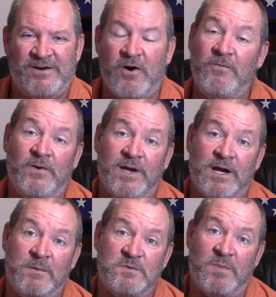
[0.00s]
Hopefully
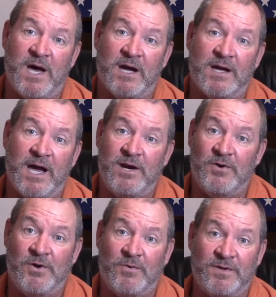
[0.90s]
it comes back. I
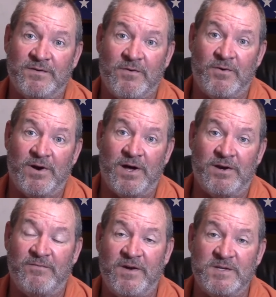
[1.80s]
don't know what's going
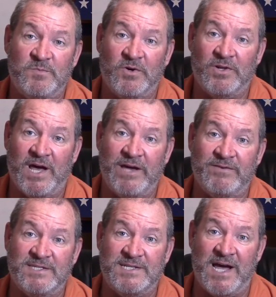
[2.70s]
on. The Facebook
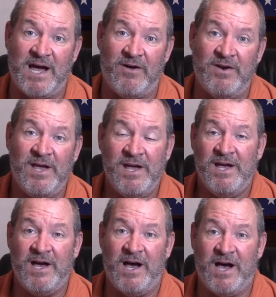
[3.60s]
Live is down.
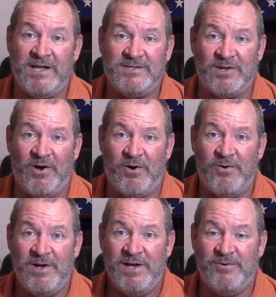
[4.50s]
Uh,
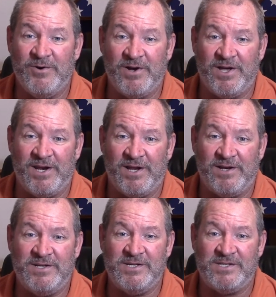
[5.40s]
so we're going
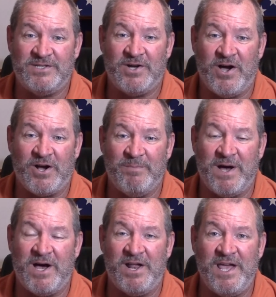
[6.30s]
to just talk
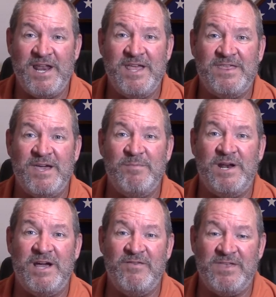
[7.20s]
about anything
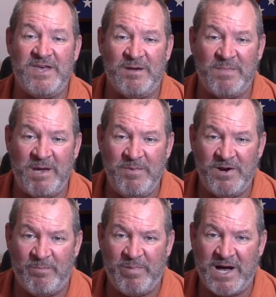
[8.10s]
but everything. Maybe
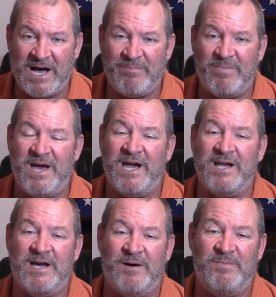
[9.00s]
it'll pop
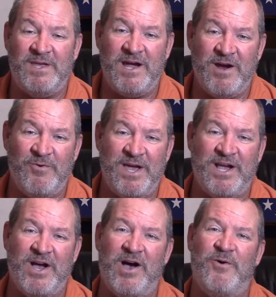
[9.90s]
back up. There we
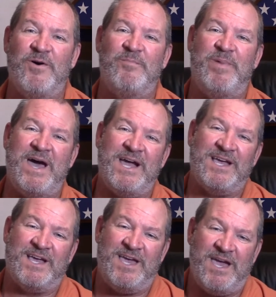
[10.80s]
go. We're
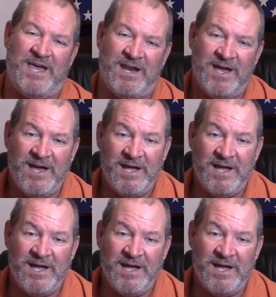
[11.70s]
back again.